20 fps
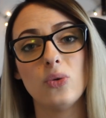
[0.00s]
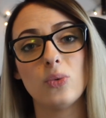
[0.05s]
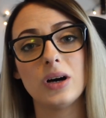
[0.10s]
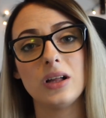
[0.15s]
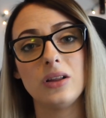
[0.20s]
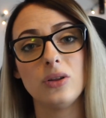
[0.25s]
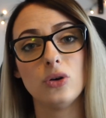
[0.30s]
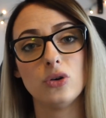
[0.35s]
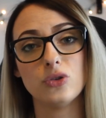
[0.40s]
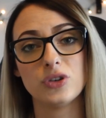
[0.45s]

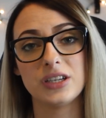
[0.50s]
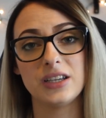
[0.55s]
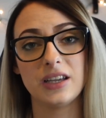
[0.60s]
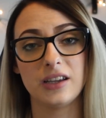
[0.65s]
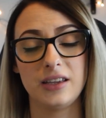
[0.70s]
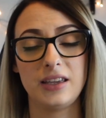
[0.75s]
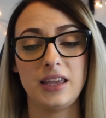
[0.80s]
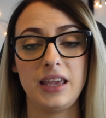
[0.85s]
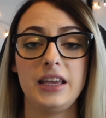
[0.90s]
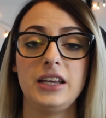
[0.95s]
while holding
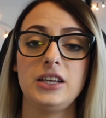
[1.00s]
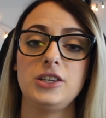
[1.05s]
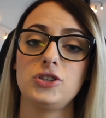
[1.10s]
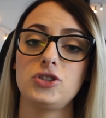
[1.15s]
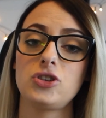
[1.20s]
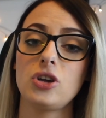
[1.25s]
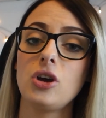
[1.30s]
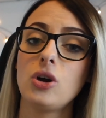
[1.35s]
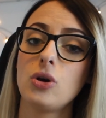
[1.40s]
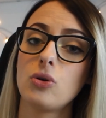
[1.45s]
a
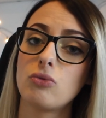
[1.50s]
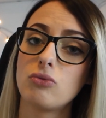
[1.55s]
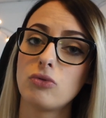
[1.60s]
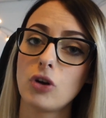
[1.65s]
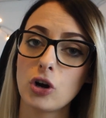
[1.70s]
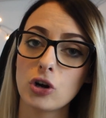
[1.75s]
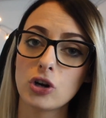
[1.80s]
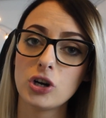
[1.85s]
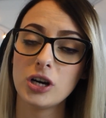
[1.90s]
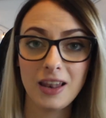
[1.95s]
king's
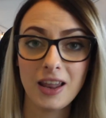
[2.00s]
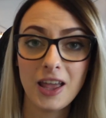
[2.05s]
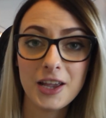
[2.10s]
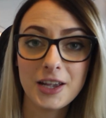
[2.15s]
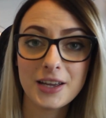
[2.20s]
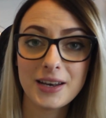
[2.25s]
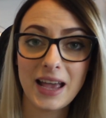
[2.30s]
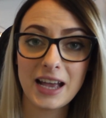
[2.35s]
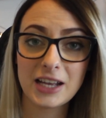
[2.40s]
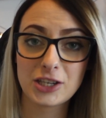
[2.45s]
rock,
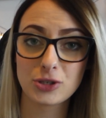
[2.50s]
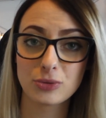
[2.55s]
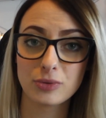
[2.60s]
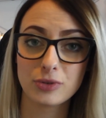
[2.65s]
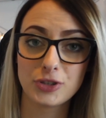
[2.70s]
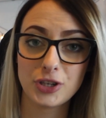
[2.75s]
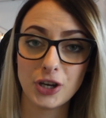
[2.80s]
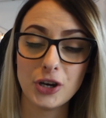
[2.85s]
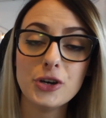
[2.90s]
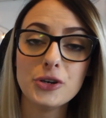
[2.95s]
like an
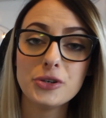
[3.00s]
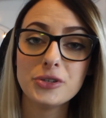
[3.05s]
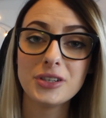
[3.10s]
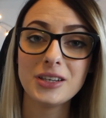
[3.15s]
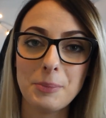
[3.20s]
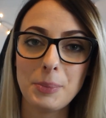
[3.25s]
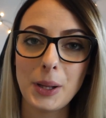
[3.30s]
actual toad.